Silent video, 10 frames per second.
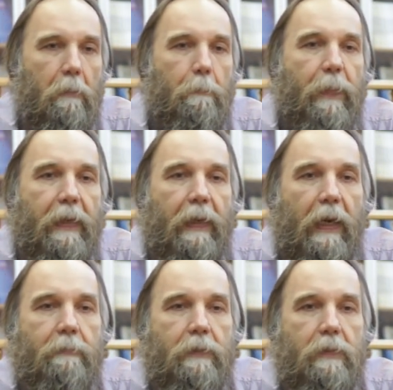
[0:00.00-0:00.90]

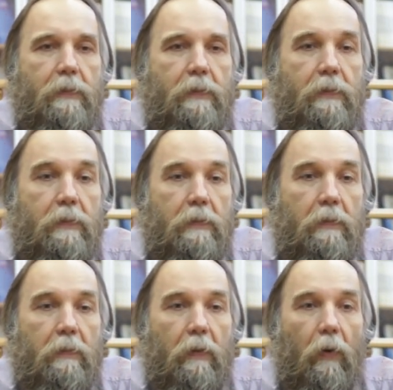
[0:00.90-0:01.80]
becomes
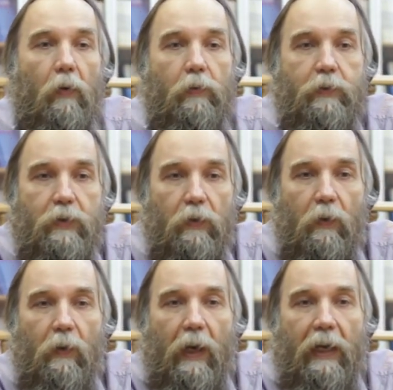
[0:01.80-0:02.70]

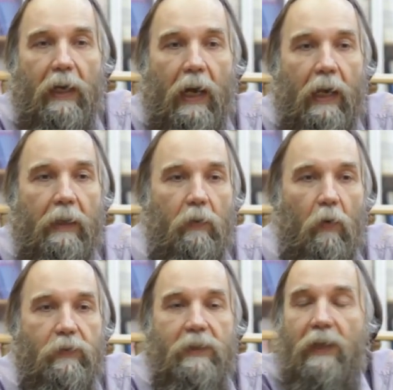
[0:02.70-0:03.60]
also a kind
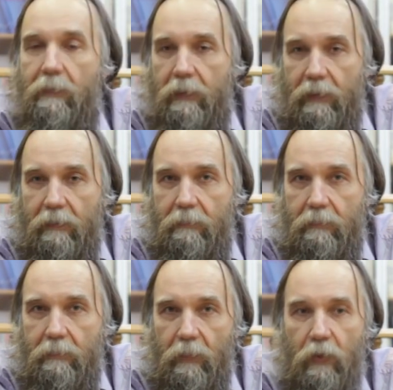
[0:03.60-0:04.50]
of slavery,
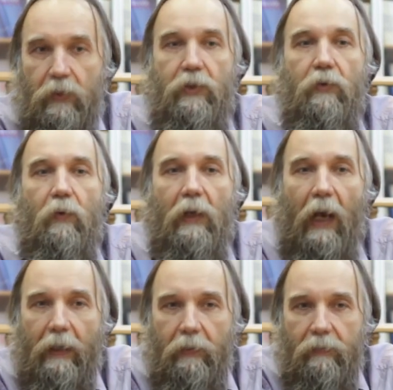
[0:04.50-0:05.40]
new
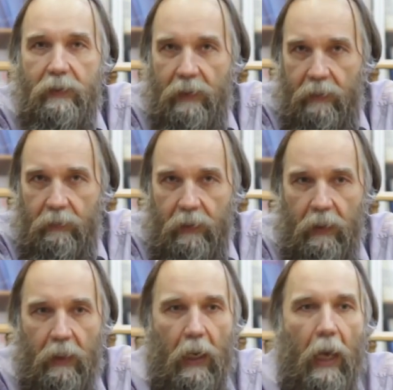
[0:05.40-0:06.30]
kind of slavery,
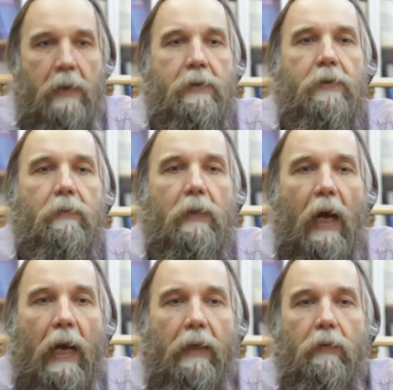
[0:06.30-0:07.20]
a new
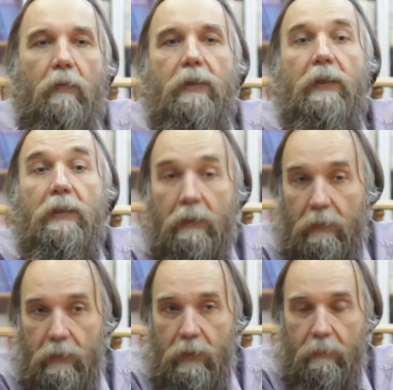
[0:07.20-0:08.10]
kind of
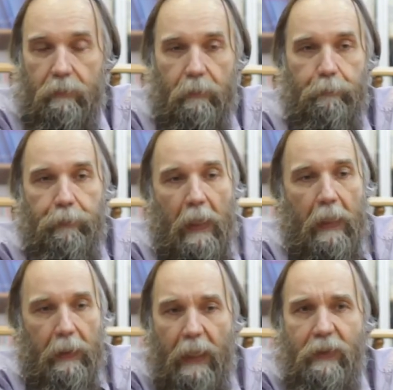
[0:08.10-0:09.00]
dictatorship.
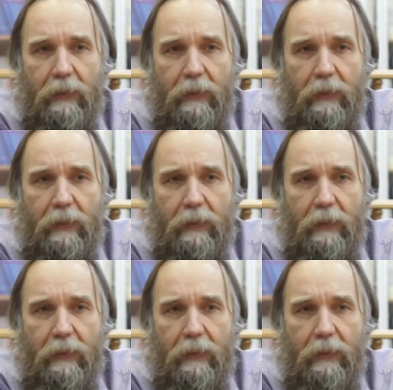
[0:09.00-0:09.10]
That